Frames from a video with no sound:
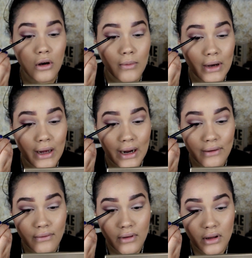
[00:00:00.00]
my god, I
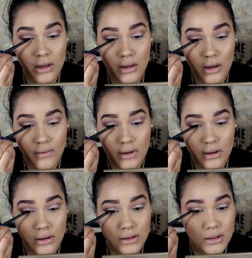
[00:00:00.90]
really loved how
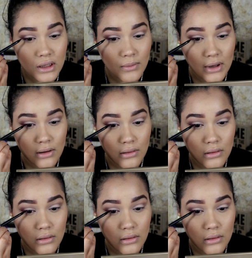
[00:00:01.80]
this came out.